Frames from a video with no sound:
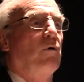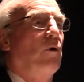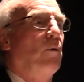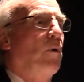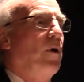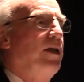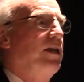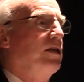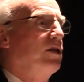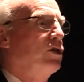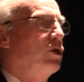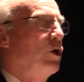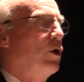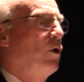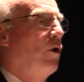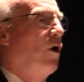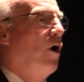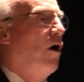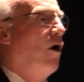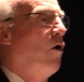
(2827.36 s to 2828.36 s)
waiting
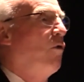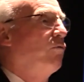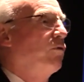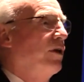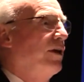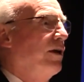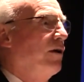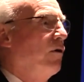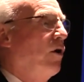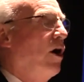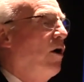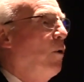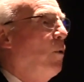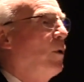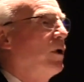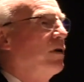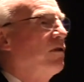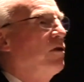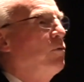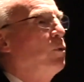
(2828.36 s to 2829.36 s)
to, hopefully,
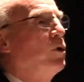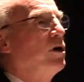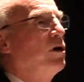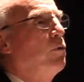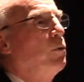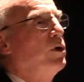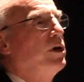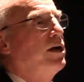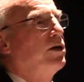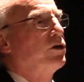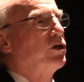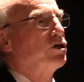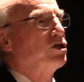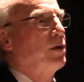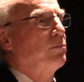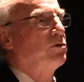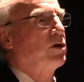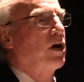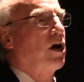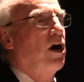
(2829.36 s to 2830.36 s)
one of them would
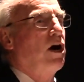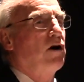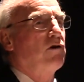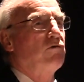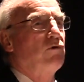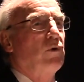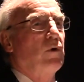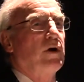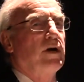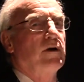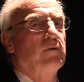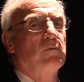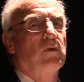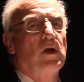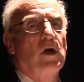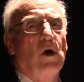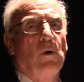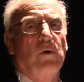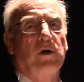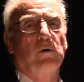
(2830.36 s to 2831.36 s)
intercept the convoy.
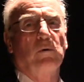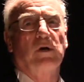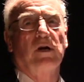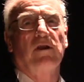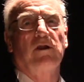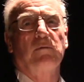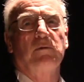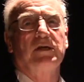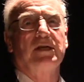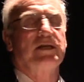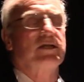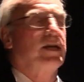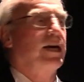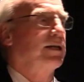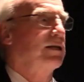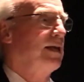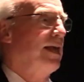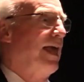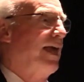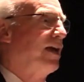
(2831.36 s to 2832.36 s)
When one of them
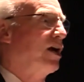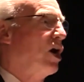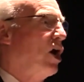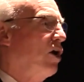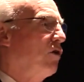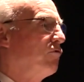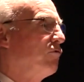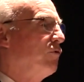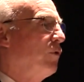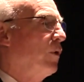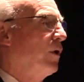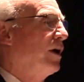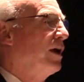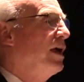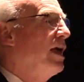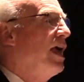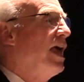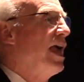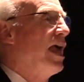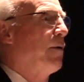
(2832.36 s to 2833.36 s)
detected a
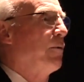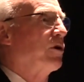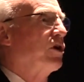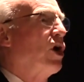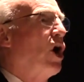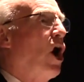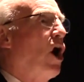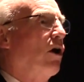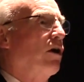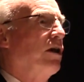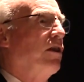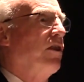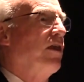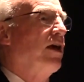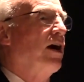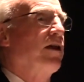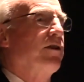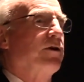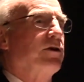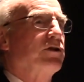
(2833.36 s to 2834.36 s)
convoy, it would call in
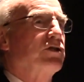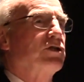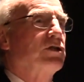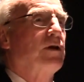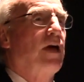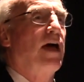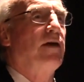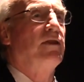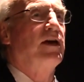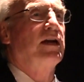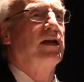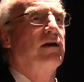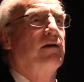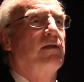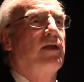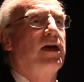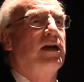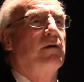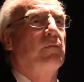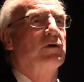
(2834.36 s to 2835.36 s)
the others, and then
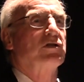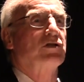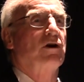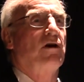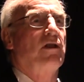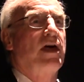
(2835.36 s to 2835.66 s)
it was